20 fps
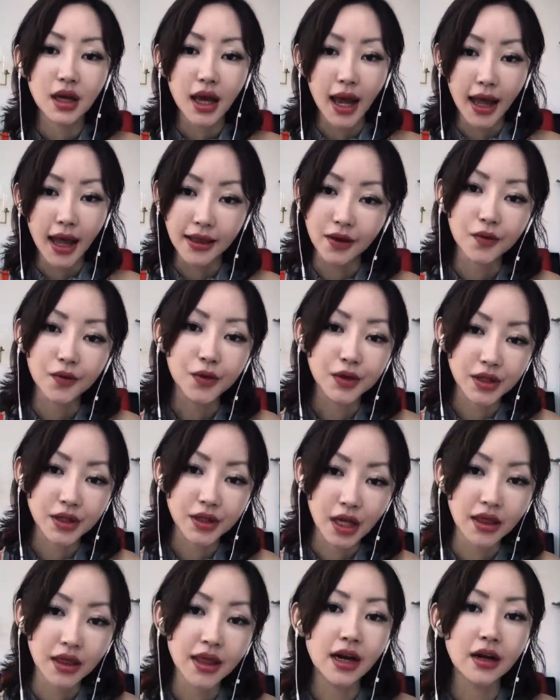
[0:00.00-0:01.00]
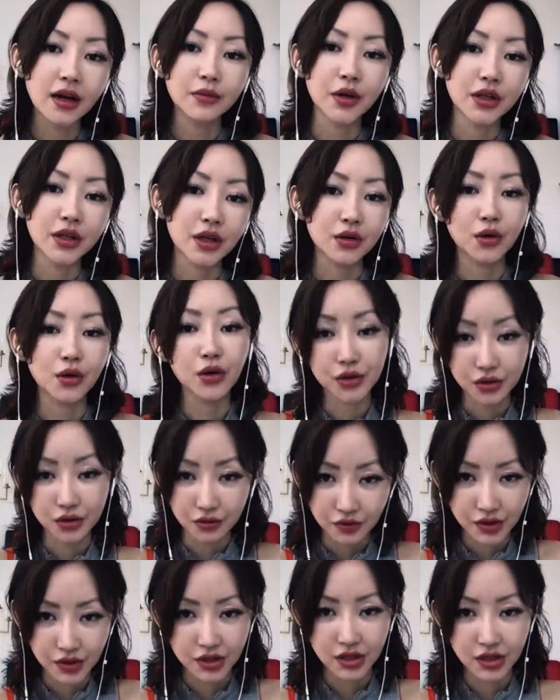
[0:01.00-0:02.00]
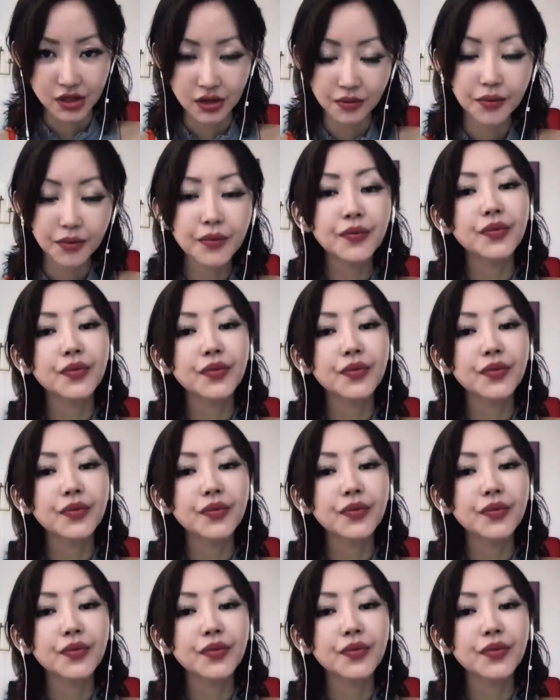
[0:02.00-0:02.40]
And of course, the entire money goes to regime.